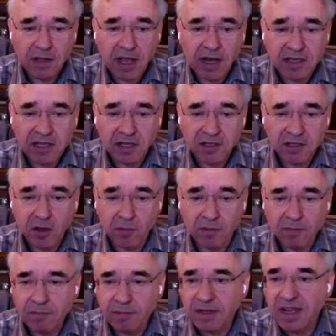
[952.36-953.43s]
The annex had its
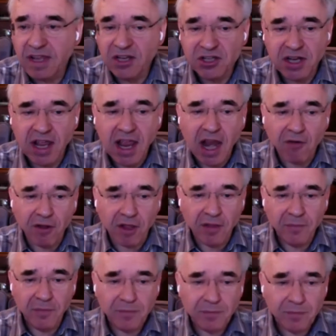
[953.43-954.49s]
own kitchen
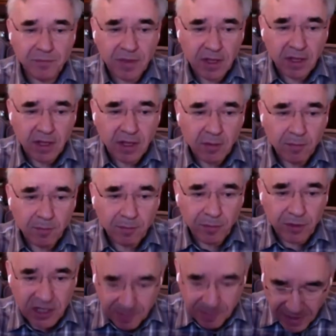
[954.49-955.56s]
area,
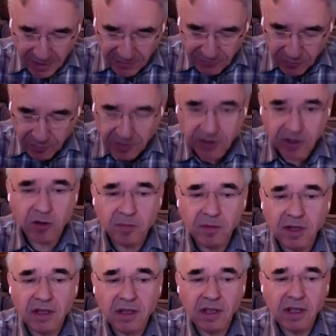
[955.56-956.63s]
but its bathroom could
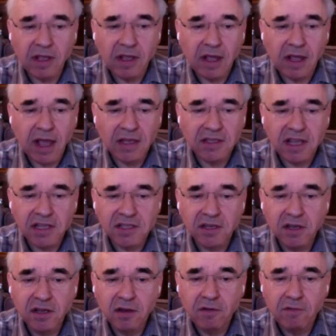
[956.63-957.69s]
only be
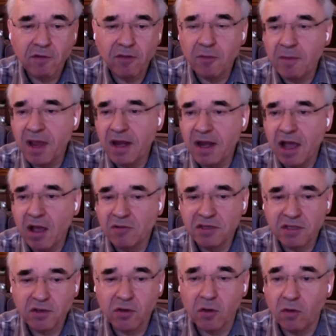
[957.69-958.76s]
accessed from the main
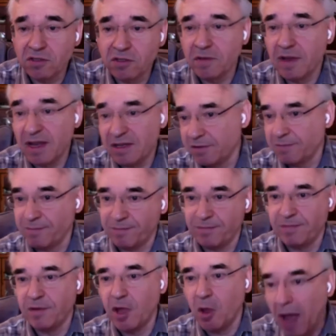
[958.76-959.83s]
house's hall. So you had to
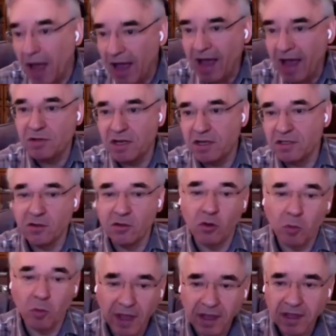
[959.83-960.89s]
go out into the
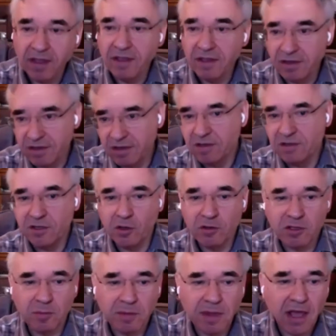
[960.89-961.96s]
hallway to
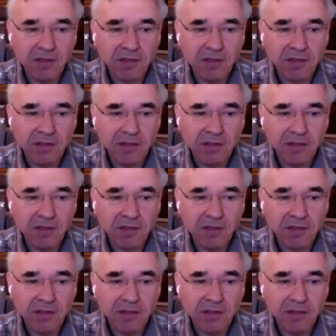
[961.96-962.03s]
use the